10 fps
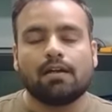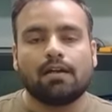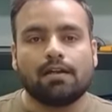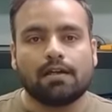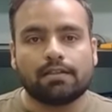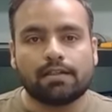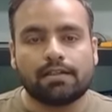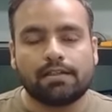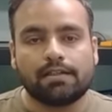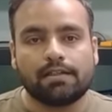And
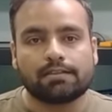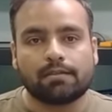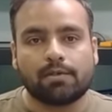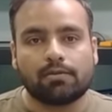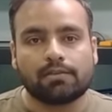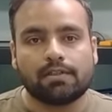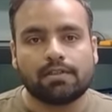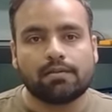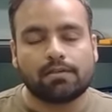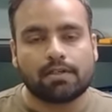other details about
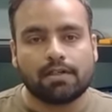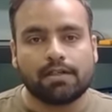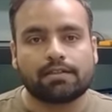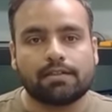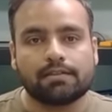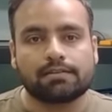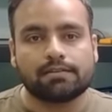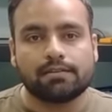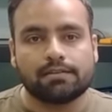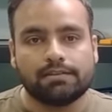the
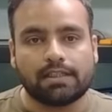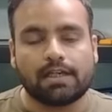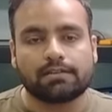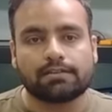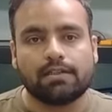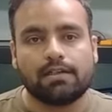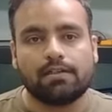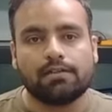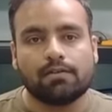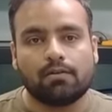connectors, jacks
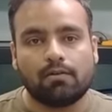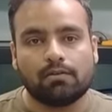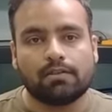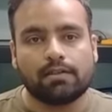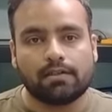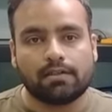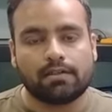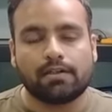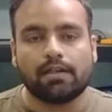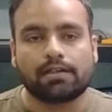and all
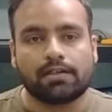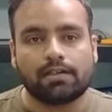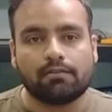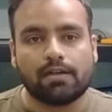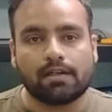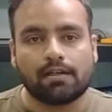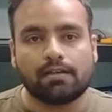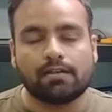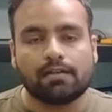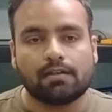the electrical
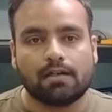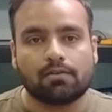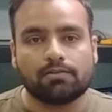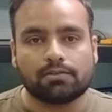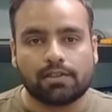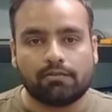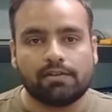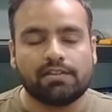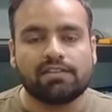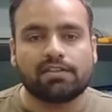wiring are also
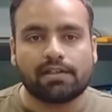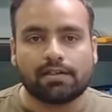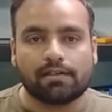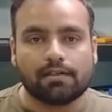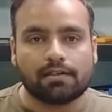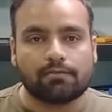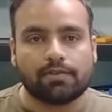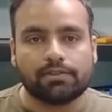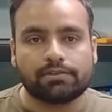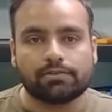given in the technical
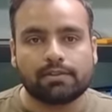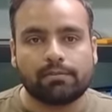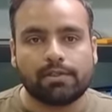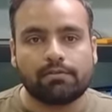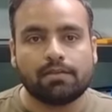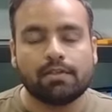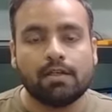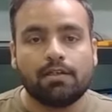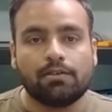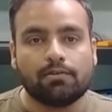reference user
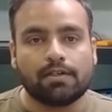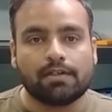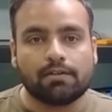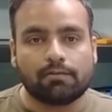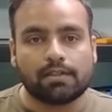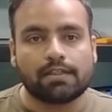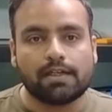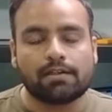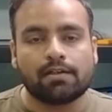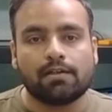manual. You can refer
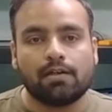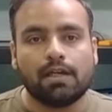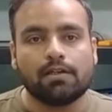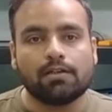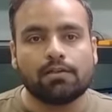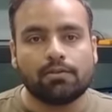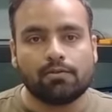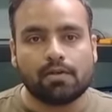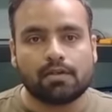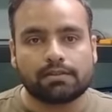that and
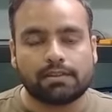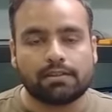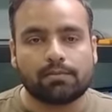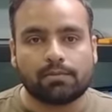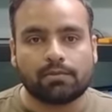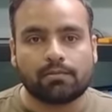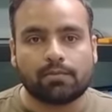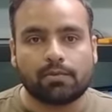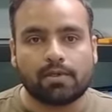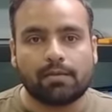do your signal
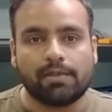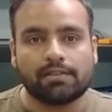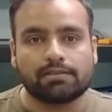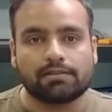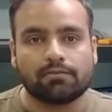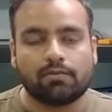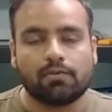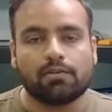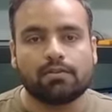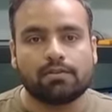programming
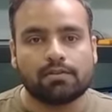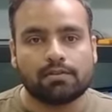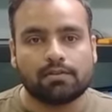for